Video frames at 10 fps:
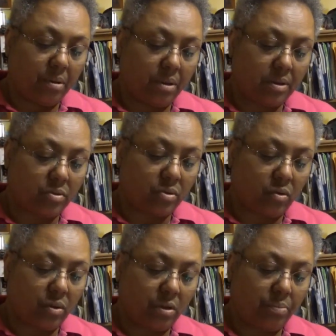It was
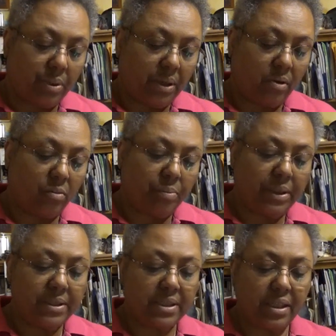on
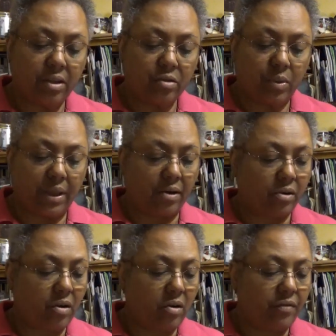Pins and Needles Without
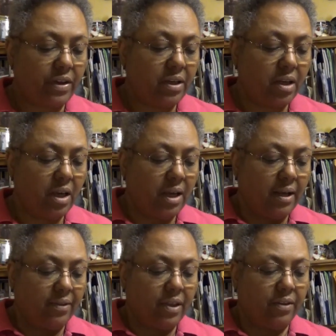Coffee.
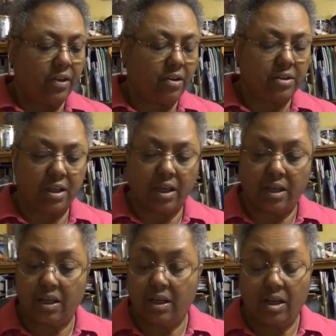Then there's
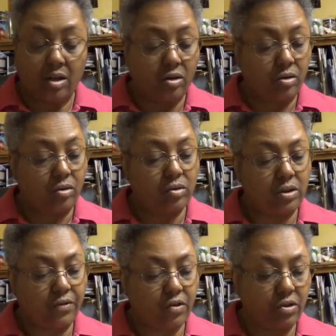a
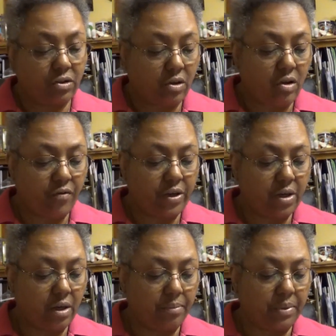koozie for your coffee
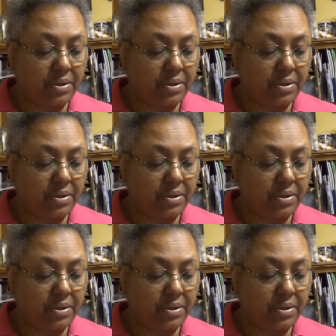cup.